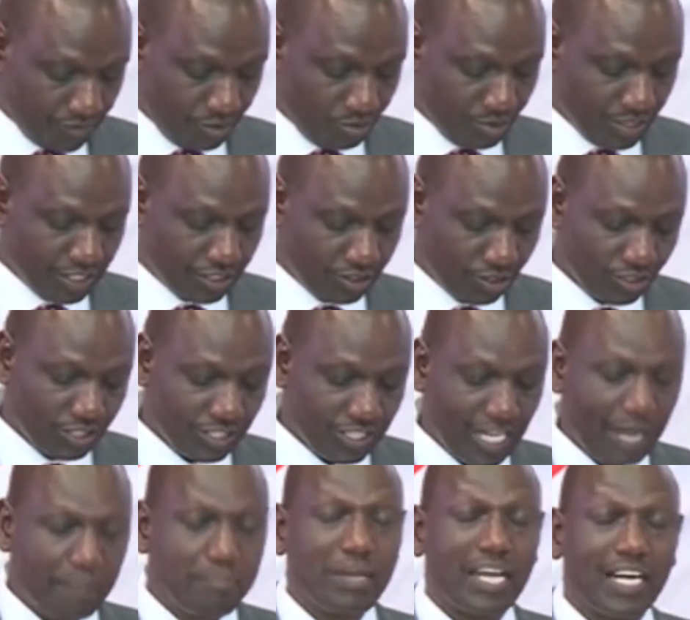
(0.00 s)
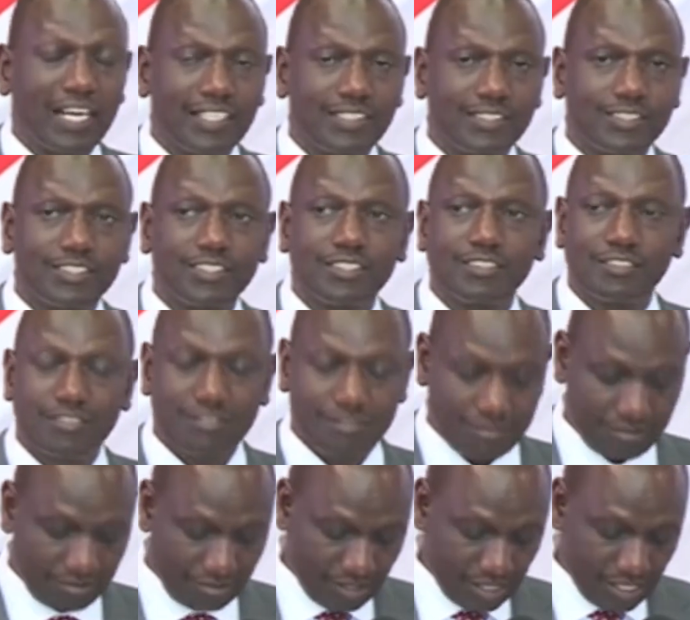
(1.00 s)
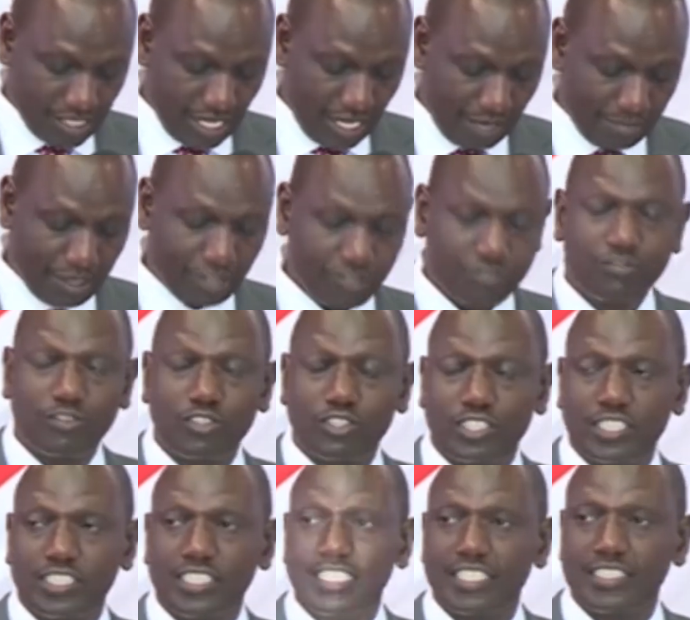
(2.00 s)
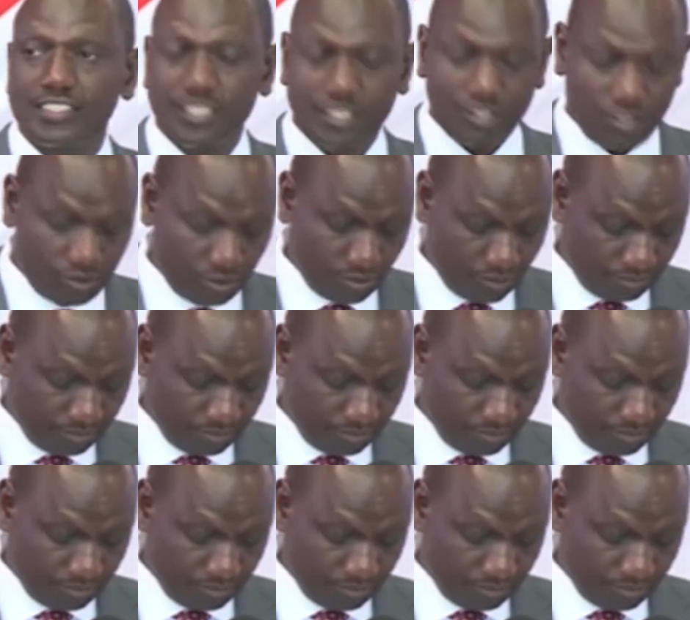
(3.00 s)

we taught their parents about 40 years ago?